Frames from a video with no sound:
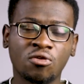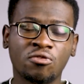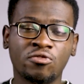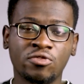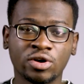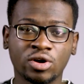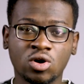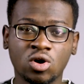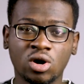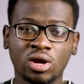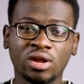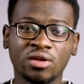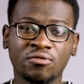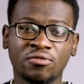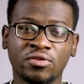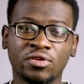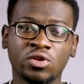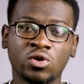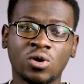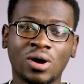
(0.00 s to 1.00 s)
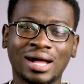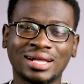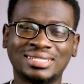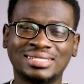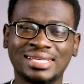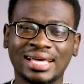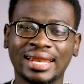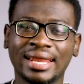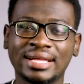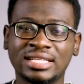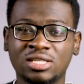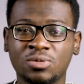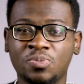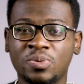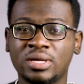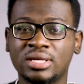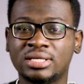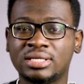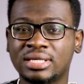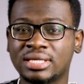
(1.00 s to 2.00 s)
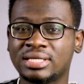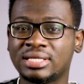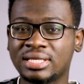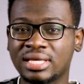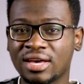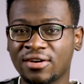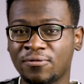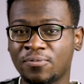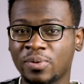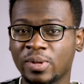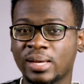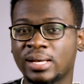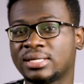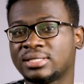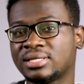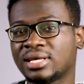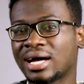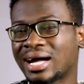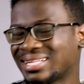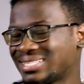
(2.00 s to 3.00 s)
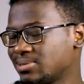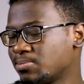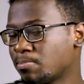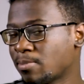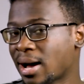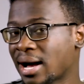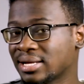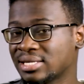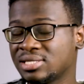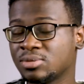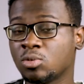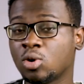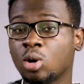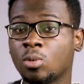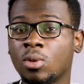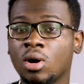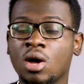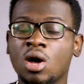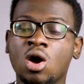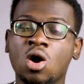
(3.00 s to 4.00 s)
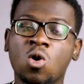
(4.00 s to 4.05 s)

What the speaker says: of recording video at 1080p 60 fps at maximum,